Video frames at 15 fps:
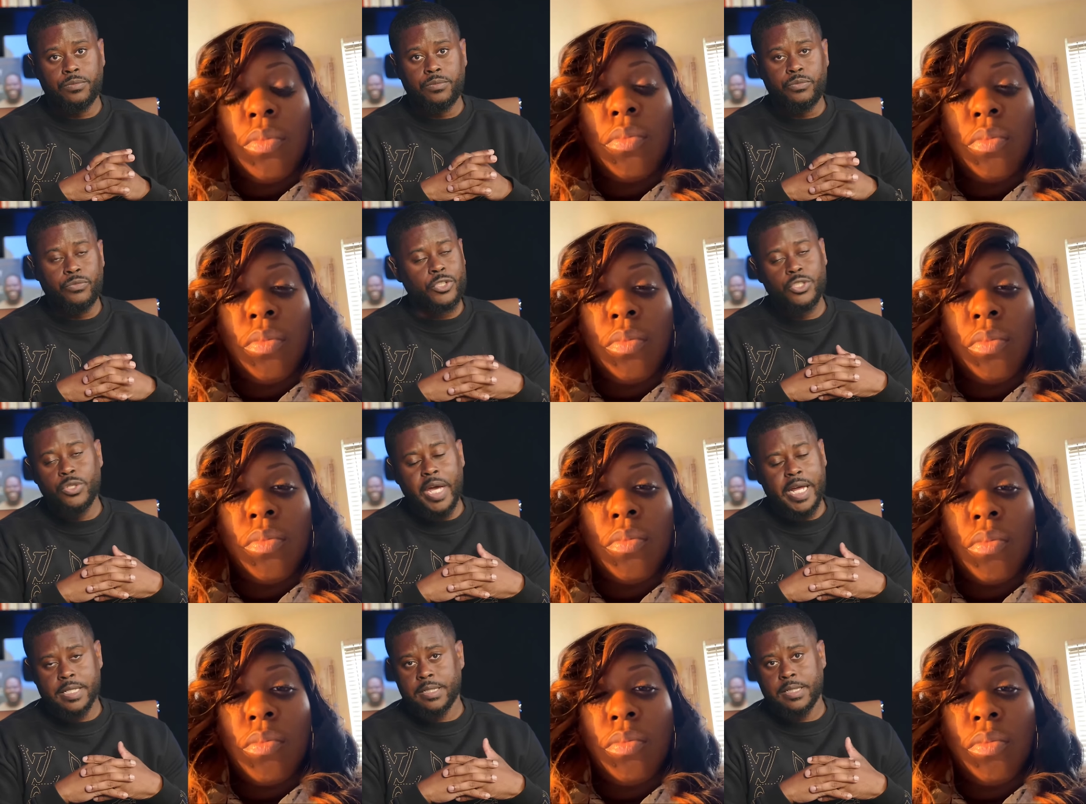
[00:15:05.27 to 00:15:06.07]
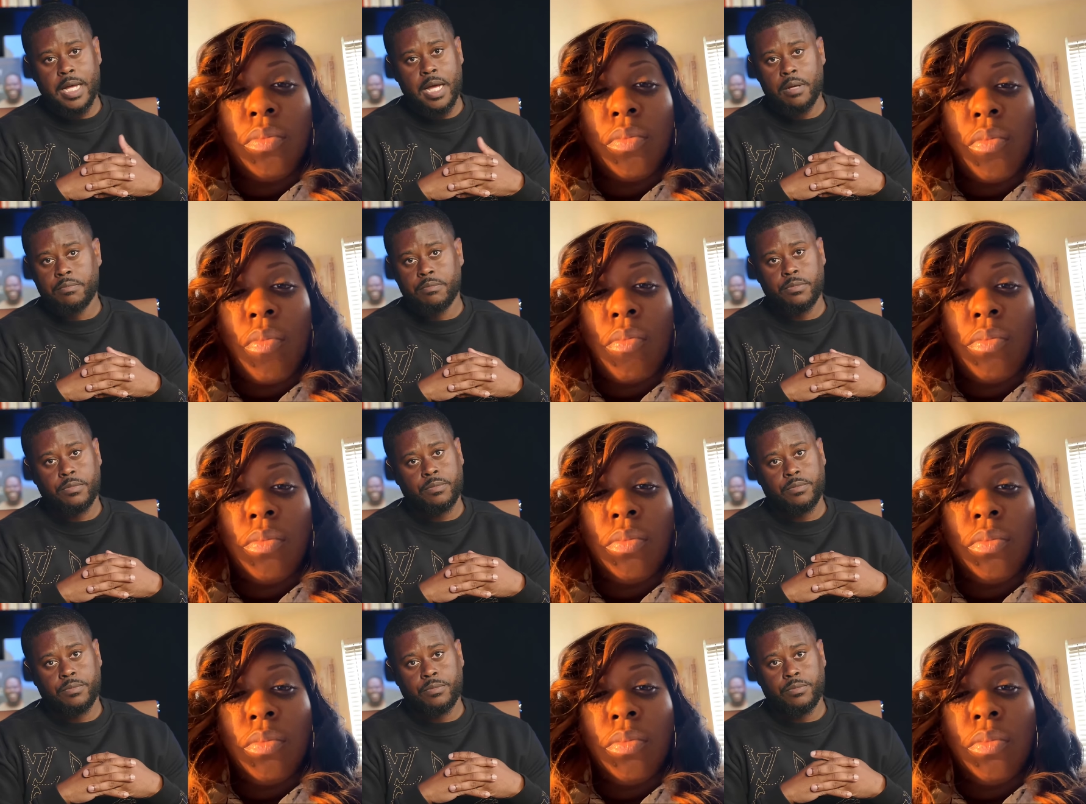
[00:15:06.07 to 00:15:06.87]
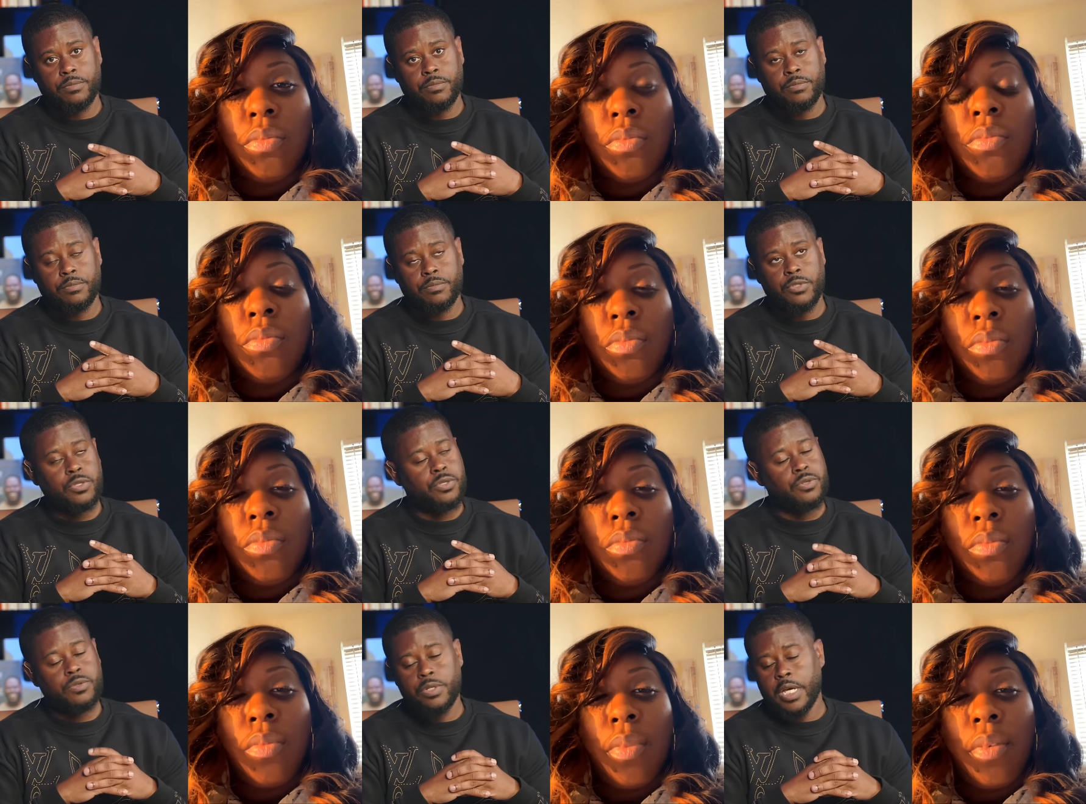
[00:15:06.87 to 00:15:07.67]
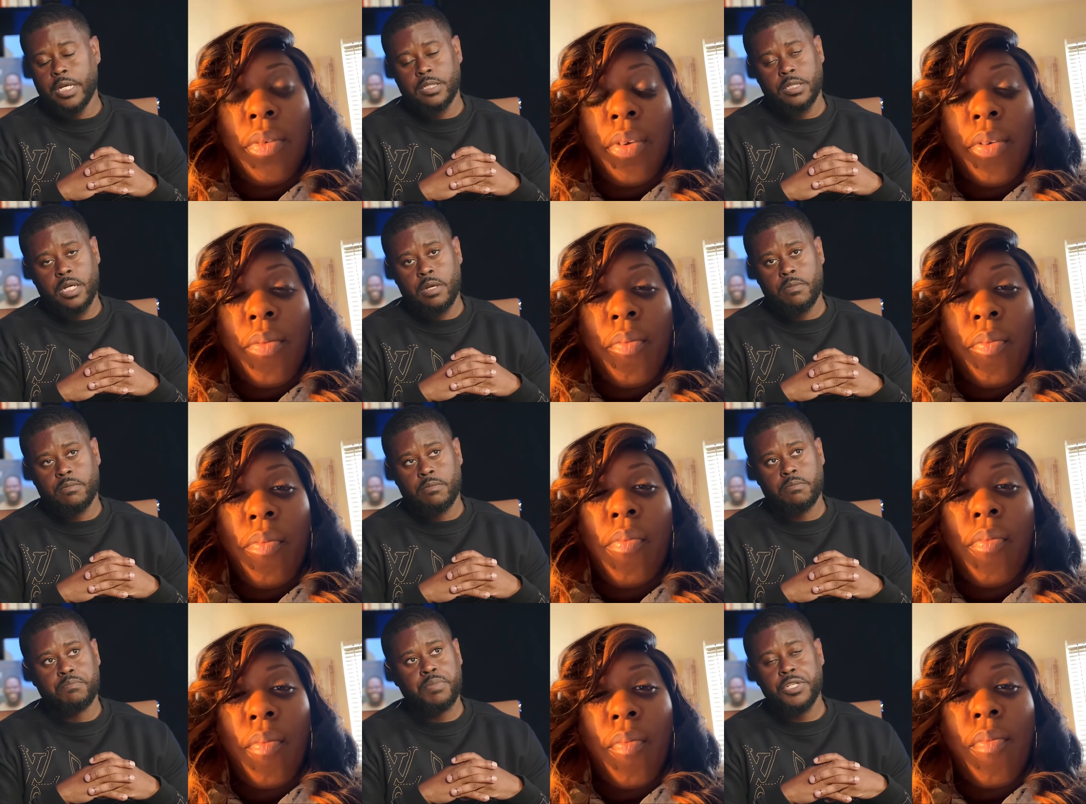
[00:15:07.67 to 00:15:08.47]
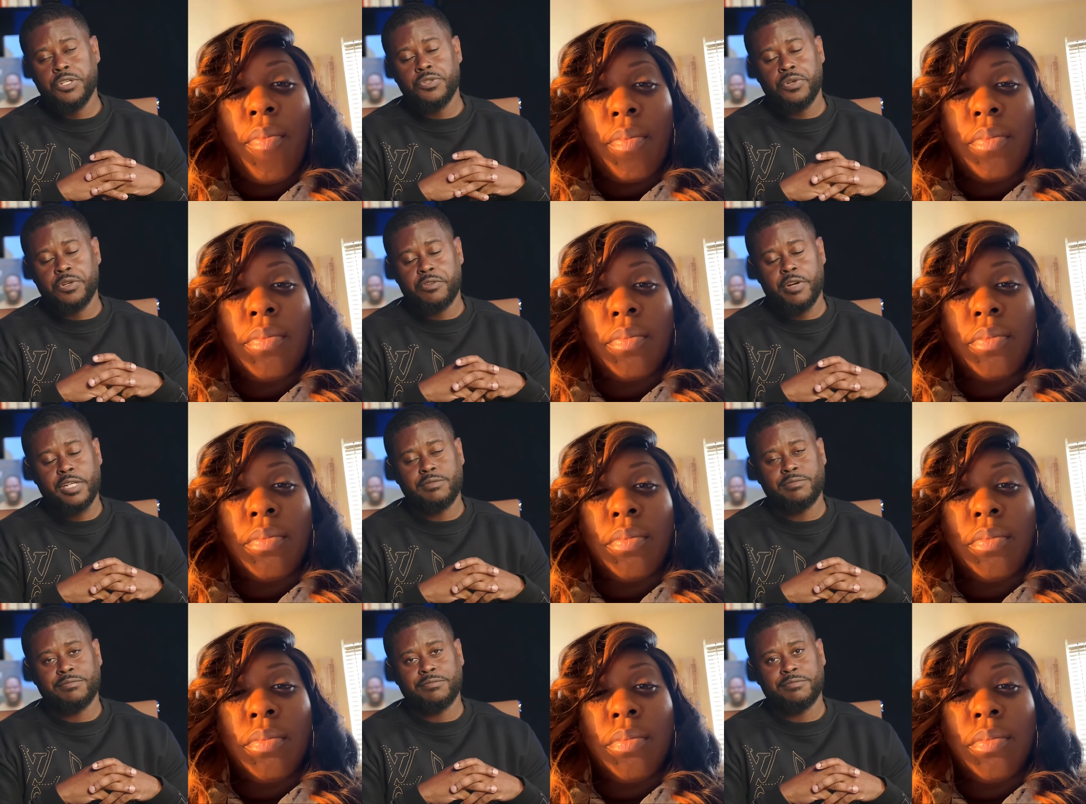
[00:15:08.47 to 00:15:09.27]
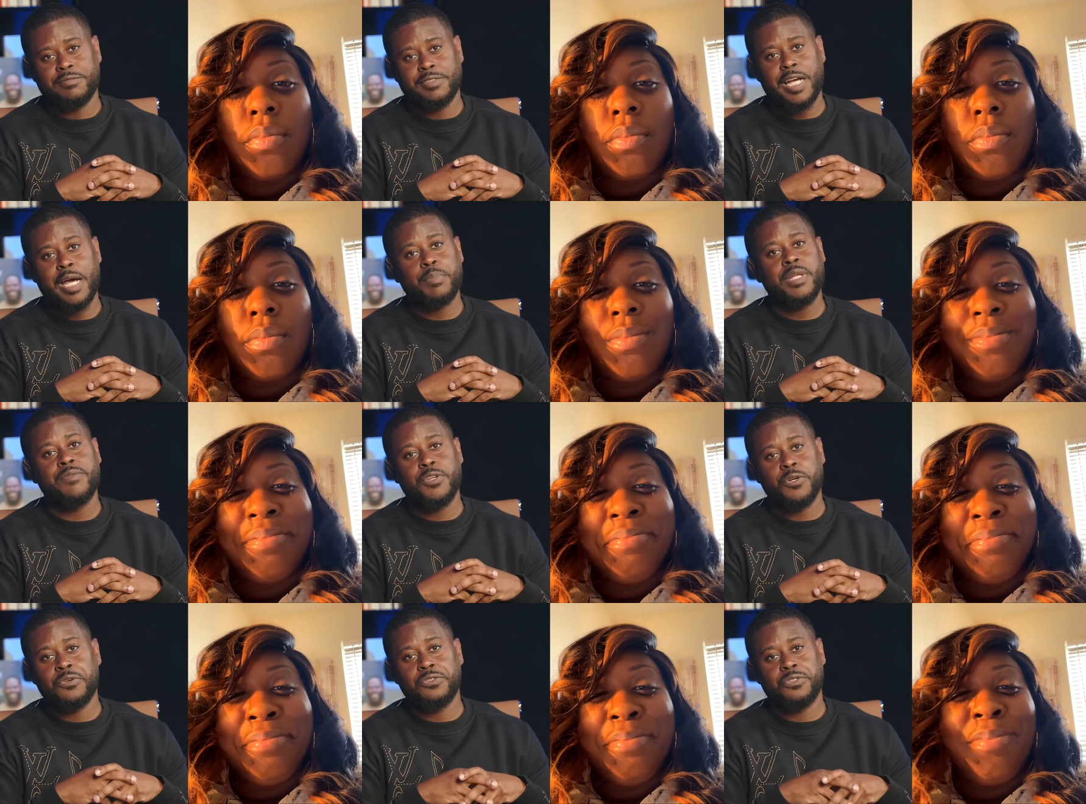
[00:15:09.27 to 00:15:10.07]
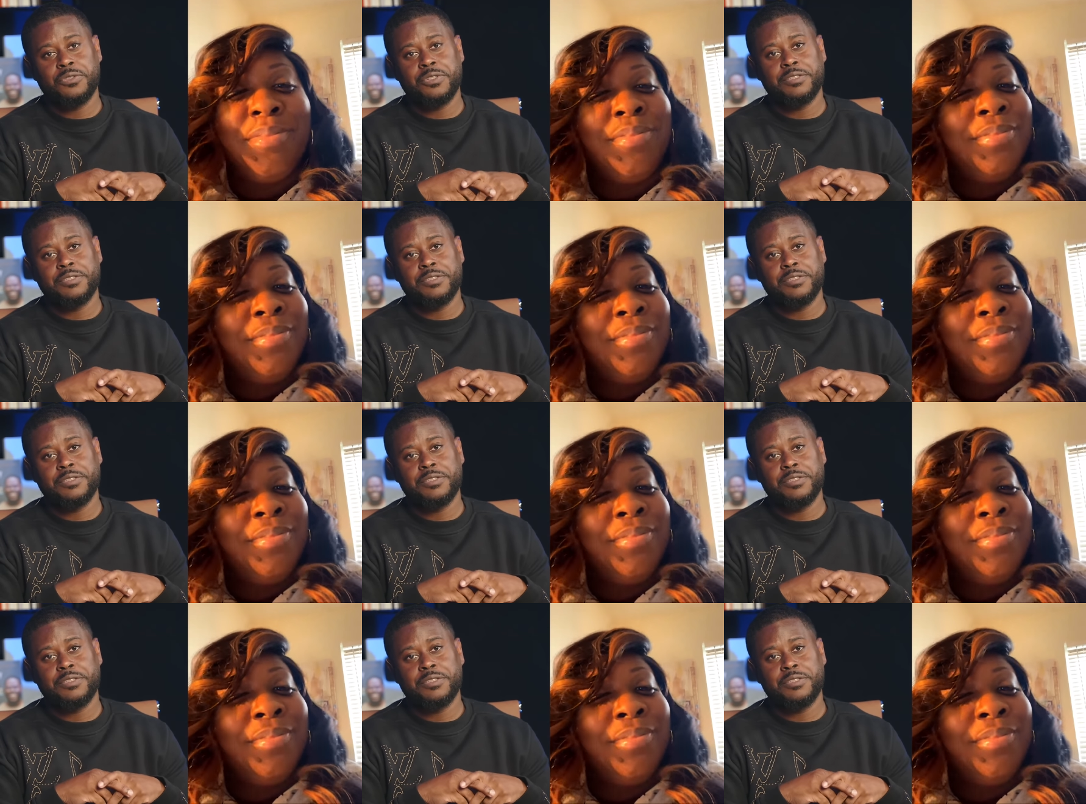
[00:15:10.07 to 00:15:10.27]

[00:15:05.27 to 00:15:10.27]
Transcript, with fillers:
Speaker 1: You gotta stop. You gotta stop. But you're doing great. I believe you're gonna do it.